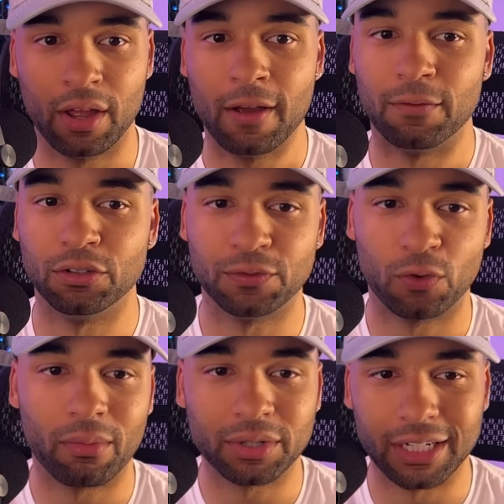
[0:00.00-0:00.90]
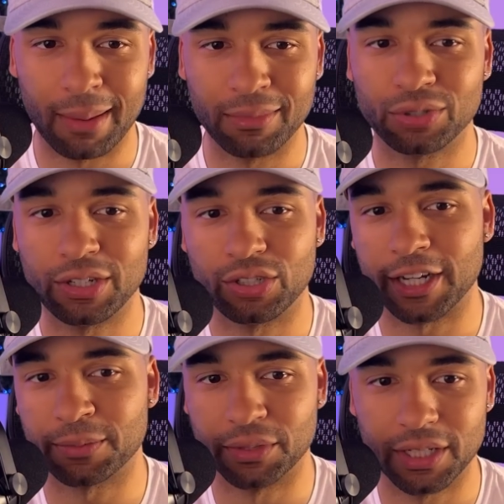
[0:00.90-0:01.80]
First and foremost, it demonstrates your
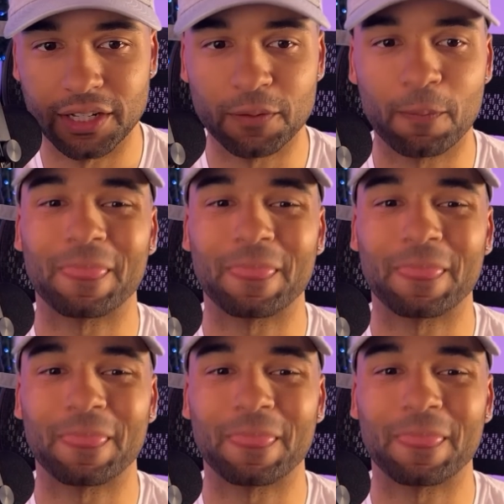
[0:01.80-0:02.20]
expertise.